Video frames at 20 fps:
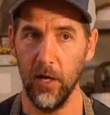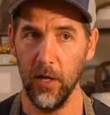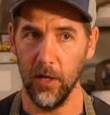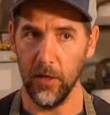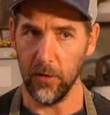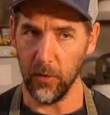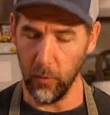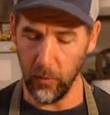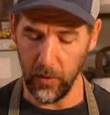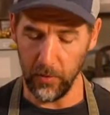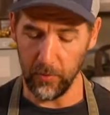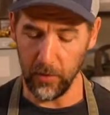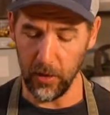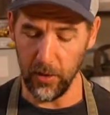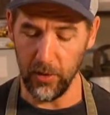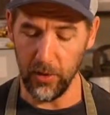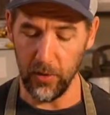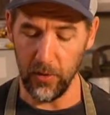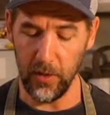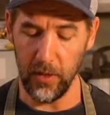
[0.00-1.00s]
So what I'm going
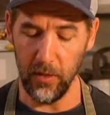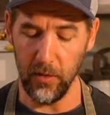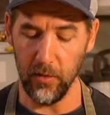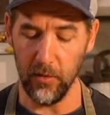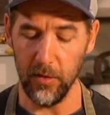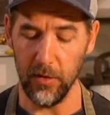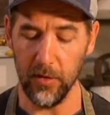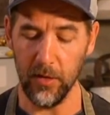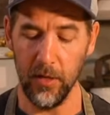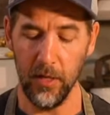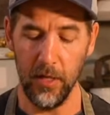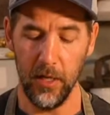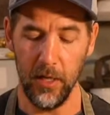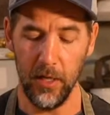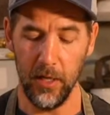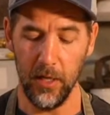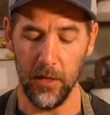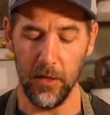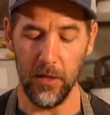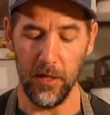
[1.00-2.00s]
to do here is
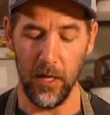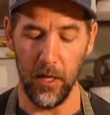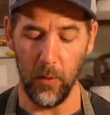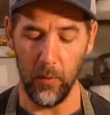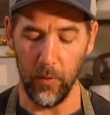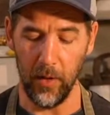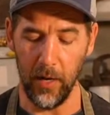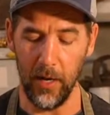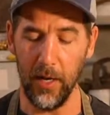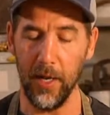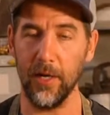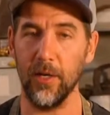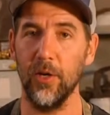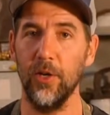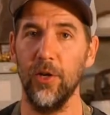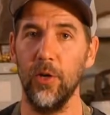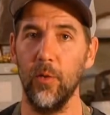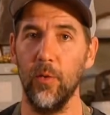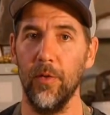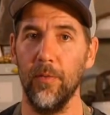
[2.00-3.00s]
what I like to
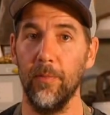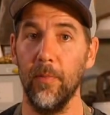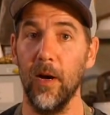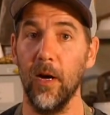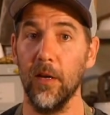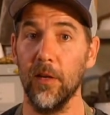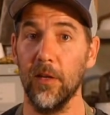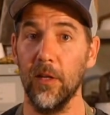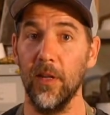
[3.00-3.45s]
do with mugs,